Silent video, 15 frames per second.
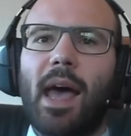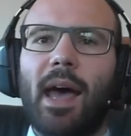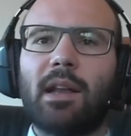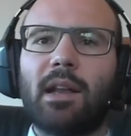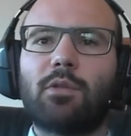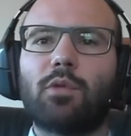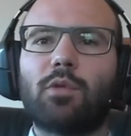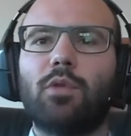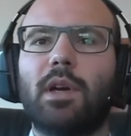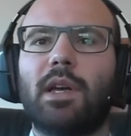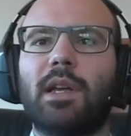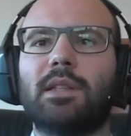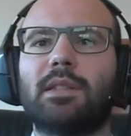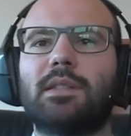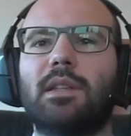Andrew
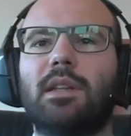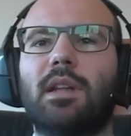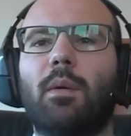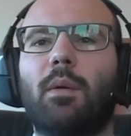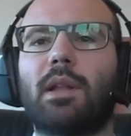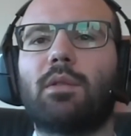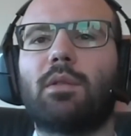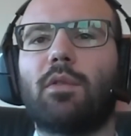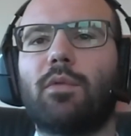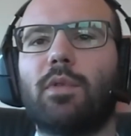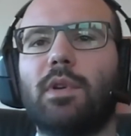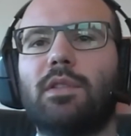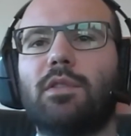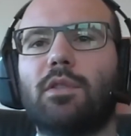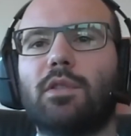is the Director of
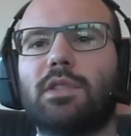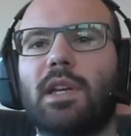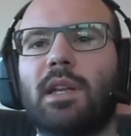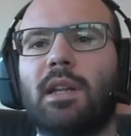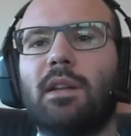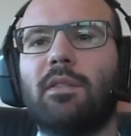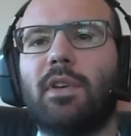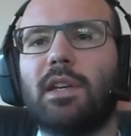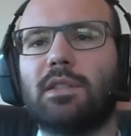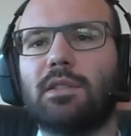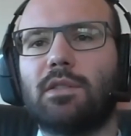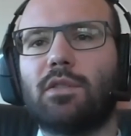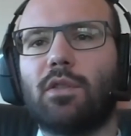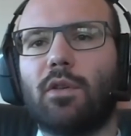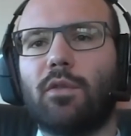Research and
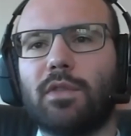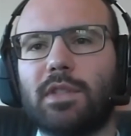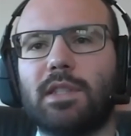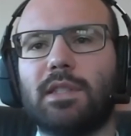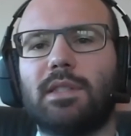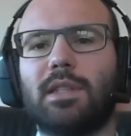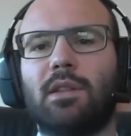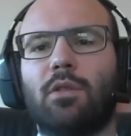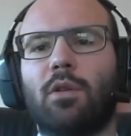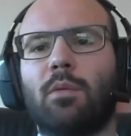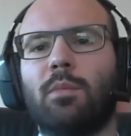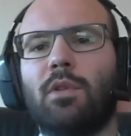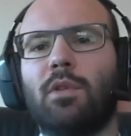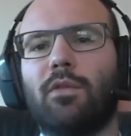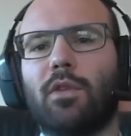Innovation Services at
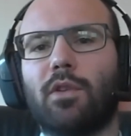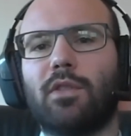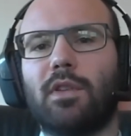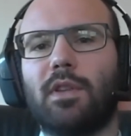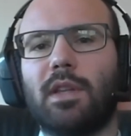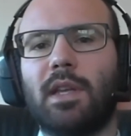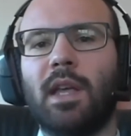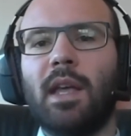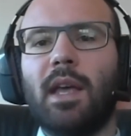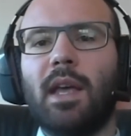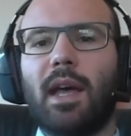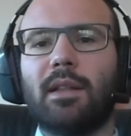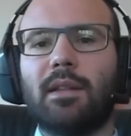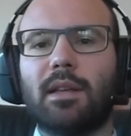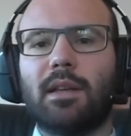Durham University,
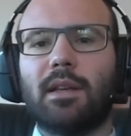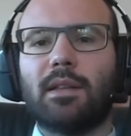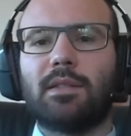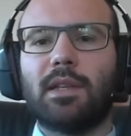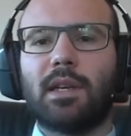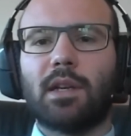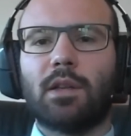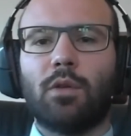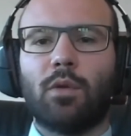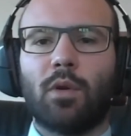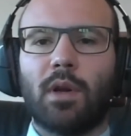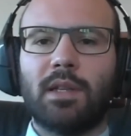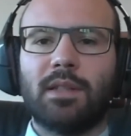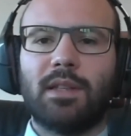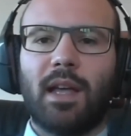and Sigrid
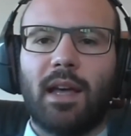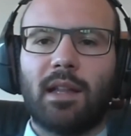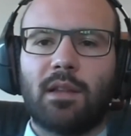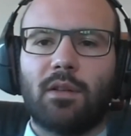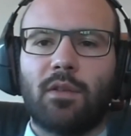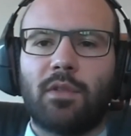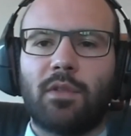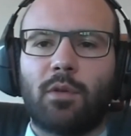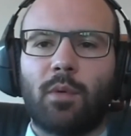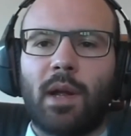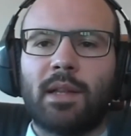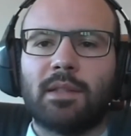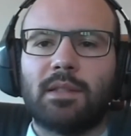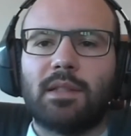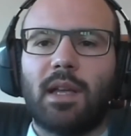is the head of the
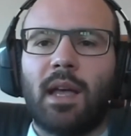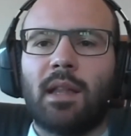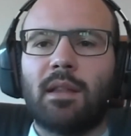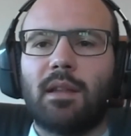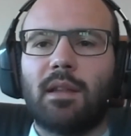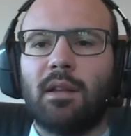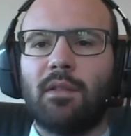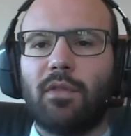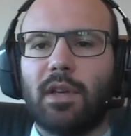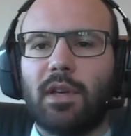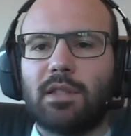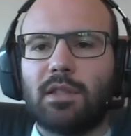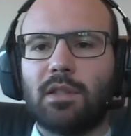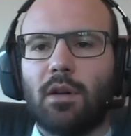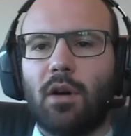Grants and
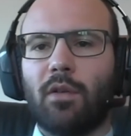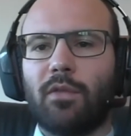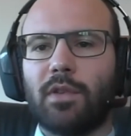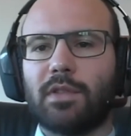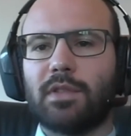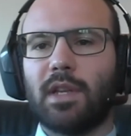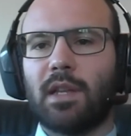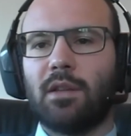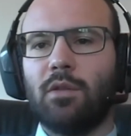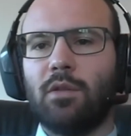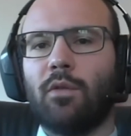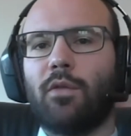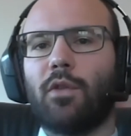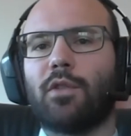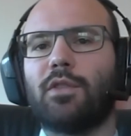Innovation Office at the
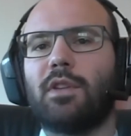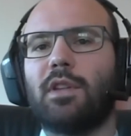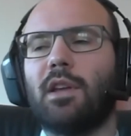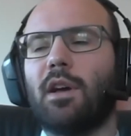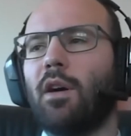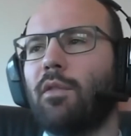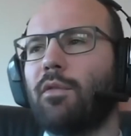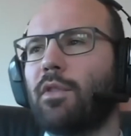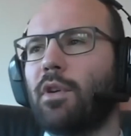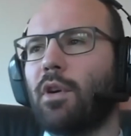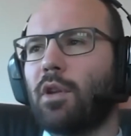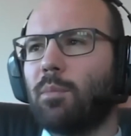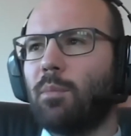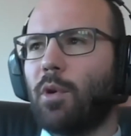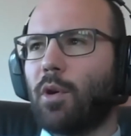University of
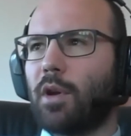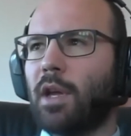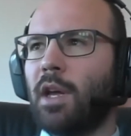Gothenburg.